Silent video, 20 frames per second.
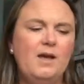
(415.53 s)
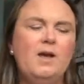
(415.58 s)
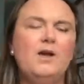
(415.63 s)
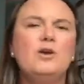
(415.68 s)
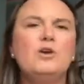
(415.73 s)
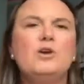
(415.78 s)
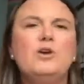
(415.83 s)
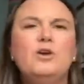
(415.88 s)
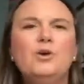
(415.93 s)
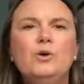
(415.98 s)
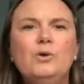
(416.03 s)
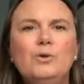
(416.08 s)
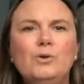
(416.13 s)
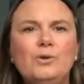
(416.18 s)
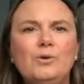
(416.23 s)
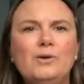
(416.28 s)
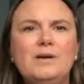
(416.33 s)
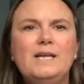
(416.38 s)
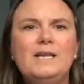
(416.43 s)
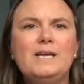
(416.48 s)

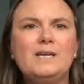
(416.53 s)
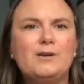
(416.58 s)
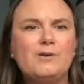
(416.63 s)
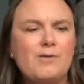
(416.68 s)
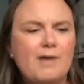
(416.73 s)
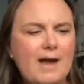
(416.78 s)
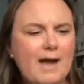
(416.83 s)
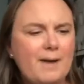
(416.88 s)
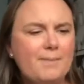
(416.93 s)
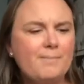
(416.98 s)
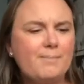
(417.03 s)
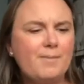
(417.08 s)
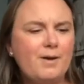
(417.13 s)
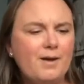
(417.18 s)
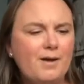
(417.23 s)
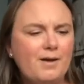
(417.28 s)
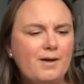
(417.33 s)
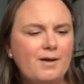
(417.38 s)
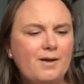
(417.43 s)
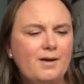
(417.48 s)
"Cool it,
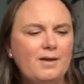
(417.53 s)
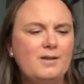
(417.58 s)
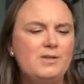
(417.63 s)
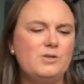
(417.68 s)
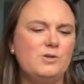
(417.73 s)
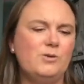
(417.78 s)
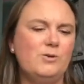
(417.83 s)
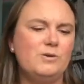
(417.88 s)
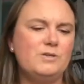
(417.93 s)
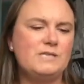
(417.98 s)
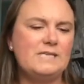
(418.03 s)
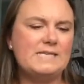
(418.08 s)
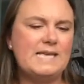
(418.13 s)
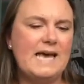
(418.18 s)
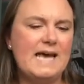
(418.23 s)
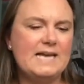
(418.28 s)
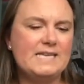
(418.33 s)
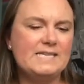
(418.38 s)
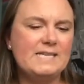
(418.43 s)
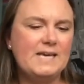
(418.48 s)
Grandma," George
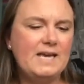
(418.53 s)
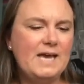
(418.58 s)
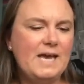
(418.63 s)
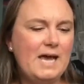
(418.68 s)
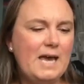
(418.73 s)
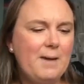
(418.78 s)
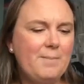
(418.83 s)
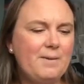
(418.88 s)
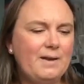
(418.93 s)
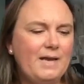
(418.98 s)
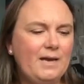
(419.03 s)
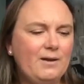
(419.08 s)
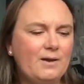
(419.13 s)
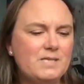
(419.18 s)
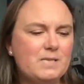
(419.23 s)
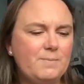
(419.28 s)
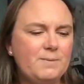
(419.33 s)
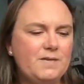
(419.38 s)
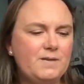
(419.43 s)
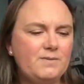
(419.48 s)
said, but he
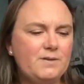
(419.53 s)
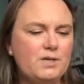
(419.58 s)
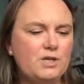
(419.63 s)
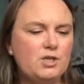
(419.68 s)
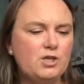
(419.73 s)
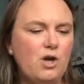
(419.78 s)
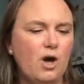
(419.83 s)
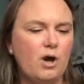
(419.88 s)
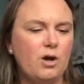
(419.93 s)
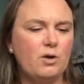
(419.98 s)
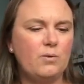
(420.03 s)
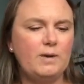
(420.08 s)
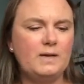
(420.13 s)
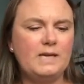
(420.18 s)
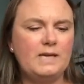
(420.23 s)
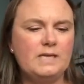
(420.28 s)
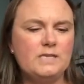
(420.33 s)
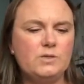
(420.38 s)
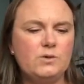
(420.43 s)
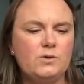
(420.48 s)
got a bit of a shock when
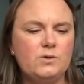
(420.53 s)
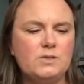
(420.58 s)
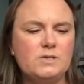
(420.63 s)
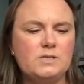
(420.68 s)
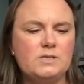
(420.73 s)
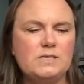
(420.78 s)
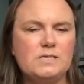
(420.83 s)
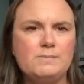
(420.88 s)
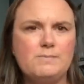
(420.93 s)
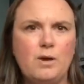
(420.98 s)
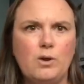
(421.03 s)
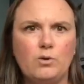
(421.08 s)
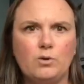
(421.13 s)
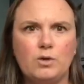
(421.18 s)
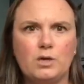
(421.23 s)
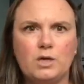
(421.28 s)
he saw the smoke